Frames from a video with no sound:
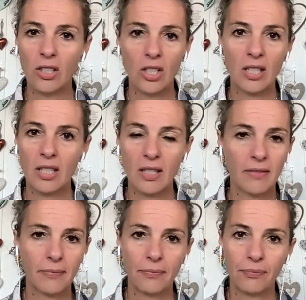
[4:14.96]

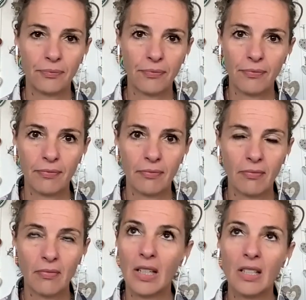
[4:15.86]
just,
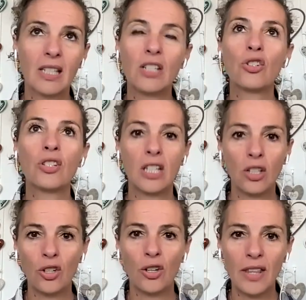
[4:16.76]
it's
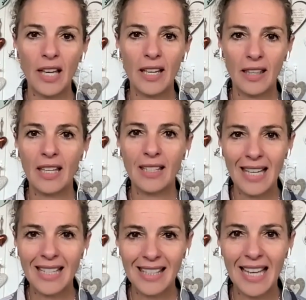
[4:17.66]
interesting, you know, there's
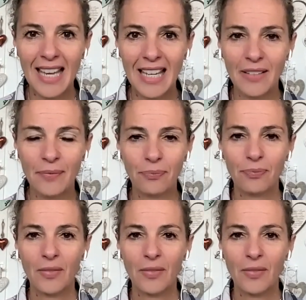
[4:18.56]
that saying,